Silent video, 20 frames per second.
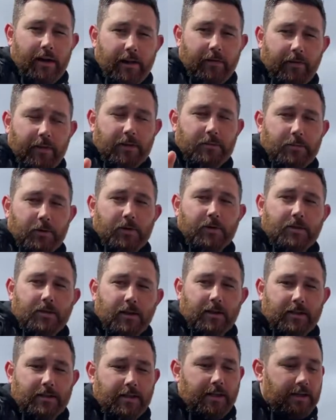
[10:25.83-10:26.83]
this person
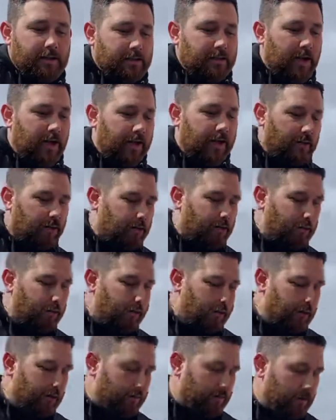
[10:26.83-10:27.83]
on TikTok, if you
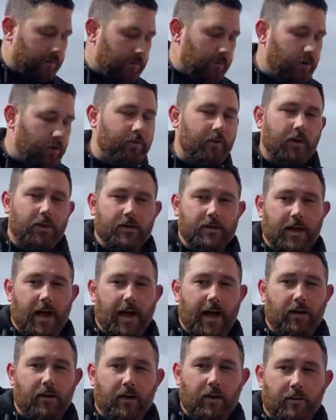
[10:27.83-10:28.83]
need to remove your
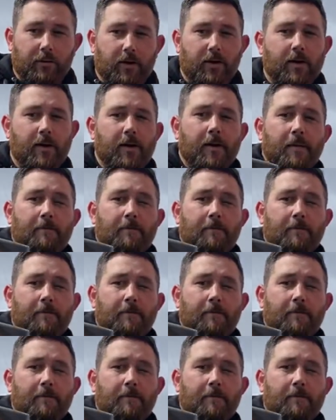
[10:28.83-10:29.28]
tire armor,